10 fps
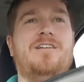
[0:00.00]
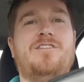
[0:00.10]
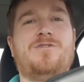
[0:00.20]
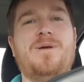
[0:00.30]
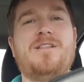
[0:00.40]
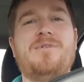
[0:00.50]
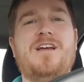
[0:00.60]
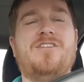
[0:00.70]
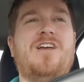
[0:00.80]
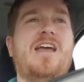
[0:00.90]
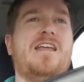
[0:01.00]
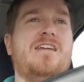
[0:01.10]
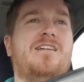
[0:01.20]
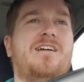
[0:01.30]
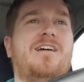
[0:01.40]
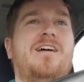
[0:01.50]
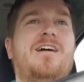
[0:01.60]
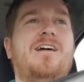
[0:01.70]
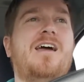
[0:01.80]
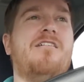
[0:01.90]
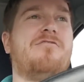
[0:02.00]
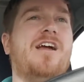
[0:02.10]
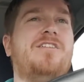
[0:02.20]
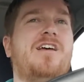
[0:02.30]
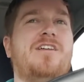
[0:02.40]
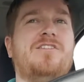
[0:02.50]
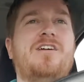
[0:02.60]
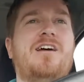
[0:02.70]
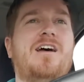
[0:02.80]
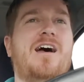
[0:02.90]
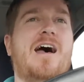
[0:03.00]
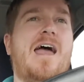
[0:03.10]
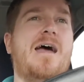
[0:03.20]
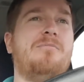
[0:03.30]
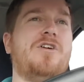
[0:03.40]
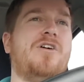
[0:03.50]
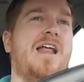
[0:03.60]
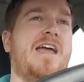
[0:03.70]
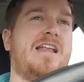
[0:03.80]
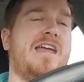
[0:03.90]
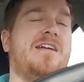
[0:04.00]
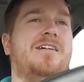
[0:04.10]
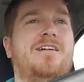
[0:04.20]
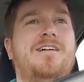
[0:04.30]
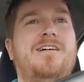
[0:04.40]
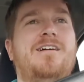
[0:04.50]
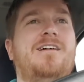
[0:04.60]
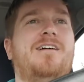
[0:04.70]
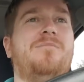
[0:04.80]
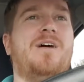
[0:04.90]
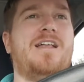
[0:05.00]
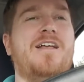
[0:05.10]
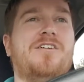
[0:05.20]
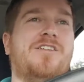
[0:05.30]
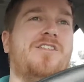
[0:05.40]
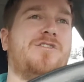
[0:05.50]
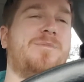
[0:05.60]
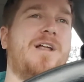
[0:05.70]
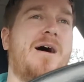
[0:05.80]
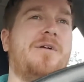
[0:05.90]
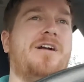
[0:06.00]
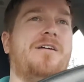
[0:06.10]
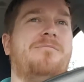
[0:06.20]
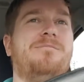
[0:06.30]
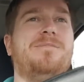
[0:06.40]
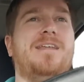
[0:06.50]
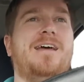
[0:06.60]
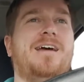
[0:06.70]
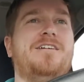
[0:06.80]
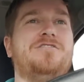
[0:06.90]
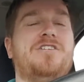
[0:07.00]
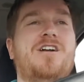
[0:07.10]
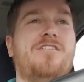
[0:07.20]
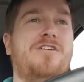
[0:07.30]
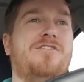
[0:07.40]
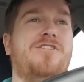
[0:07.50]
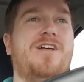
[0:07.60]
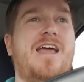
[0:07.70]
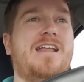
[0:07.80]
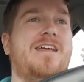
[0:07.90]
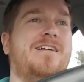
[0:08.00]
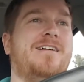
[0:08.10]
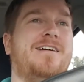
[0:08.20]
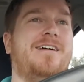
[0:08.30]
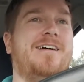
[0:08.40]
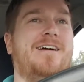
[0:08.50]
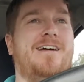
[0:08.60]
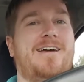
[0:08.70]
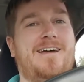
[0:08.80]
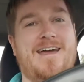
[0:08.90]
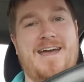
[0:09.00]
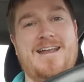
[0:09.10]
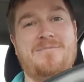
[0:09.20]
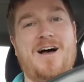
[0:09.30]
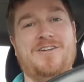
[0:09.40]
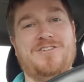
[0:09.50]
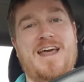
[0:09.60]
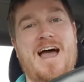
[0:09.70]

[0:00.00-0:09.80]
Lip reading: the speed limit here is 80. And Frank says, I am doing 80. My dad looked at the speedometer. Sure enough, he was doing 80 miles an